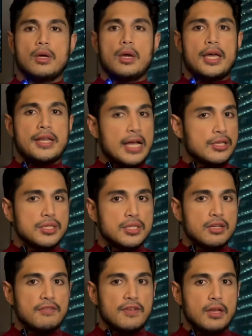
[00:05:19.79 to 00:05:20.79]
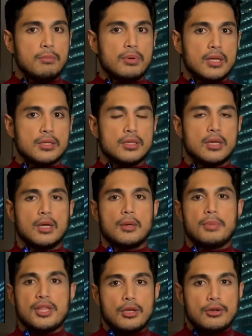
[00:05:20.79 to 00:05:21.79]
and not just in the Philippines,
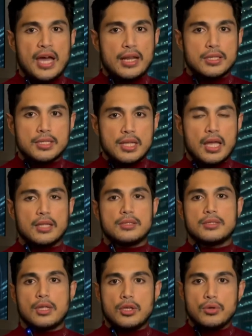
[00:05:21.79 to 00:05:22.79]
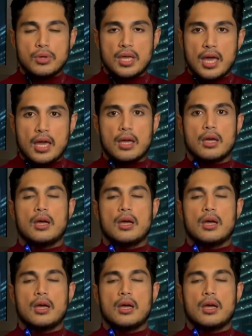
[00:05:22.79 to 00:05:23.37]
but the United States, the UK,